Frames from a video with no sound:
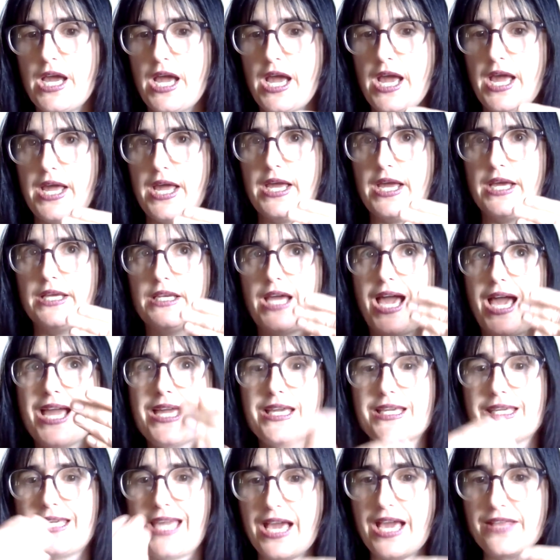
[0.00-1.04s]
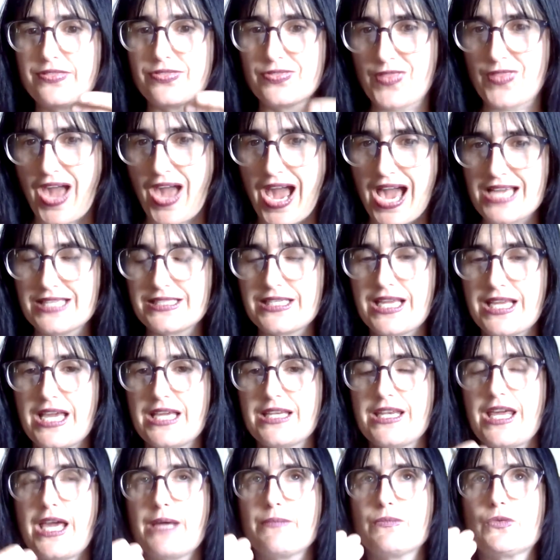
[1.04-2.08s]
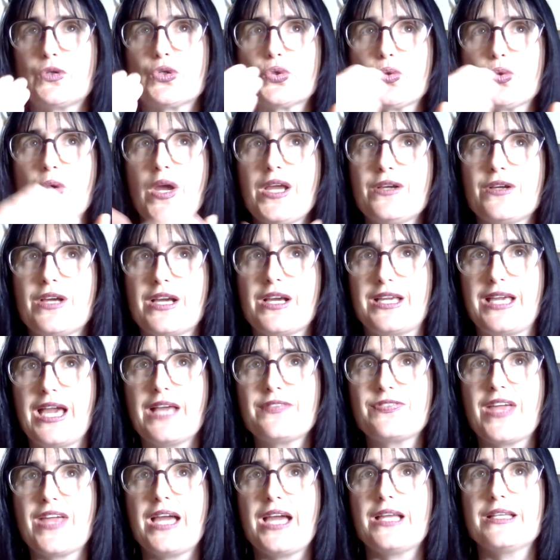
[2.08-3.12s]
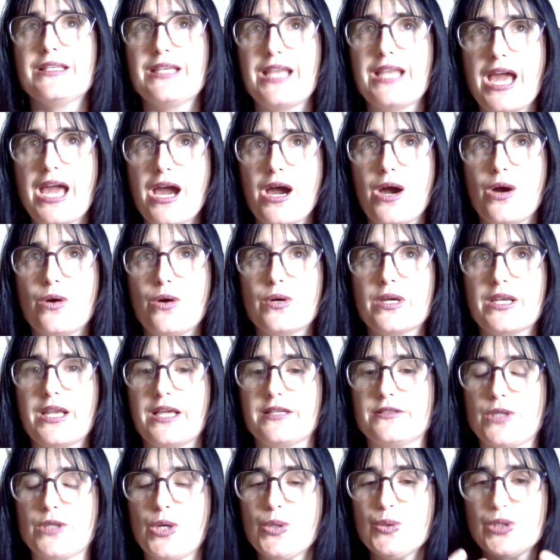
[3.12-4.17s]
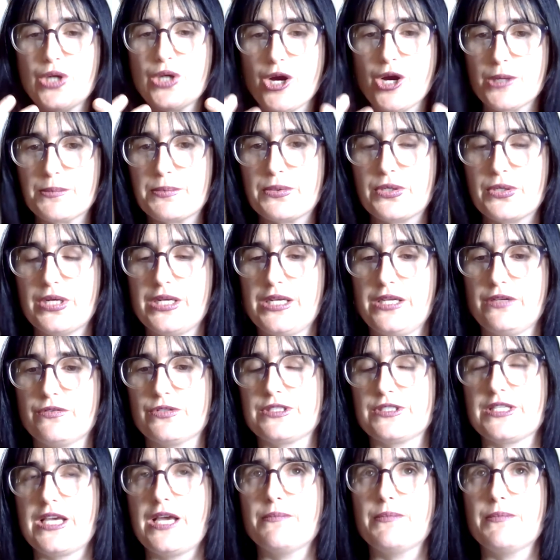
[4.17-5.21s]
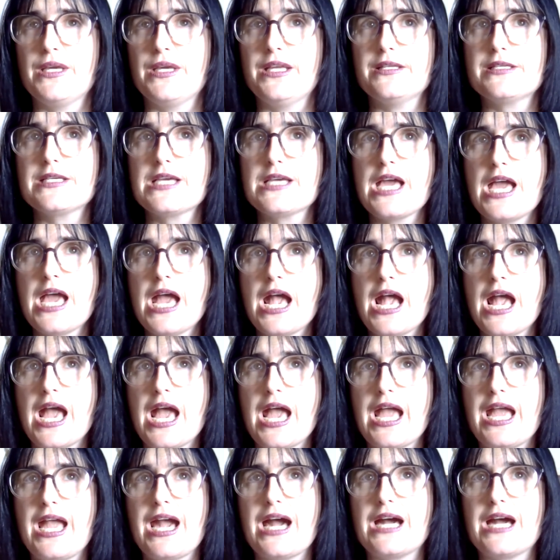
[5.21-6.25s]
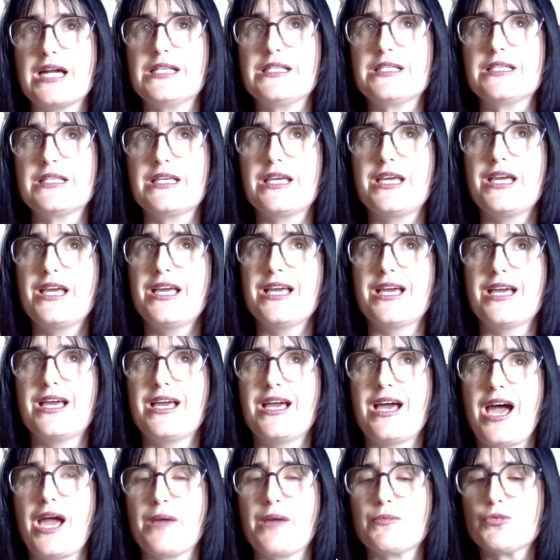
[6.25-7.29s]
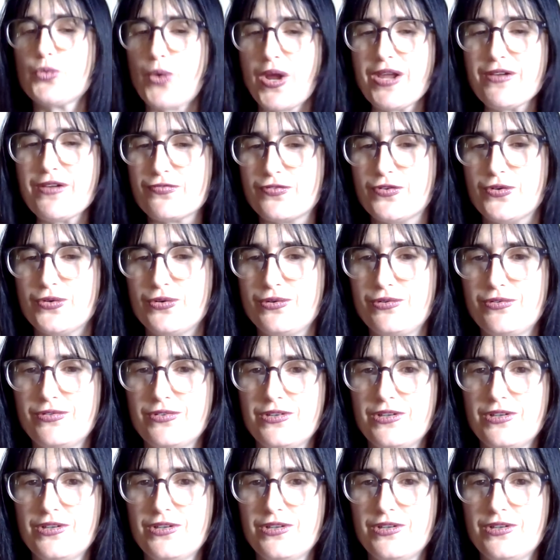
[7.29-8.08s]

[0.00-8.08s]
And I get that, and I get that now, and I don't harbor any resentment, and I'm grateful.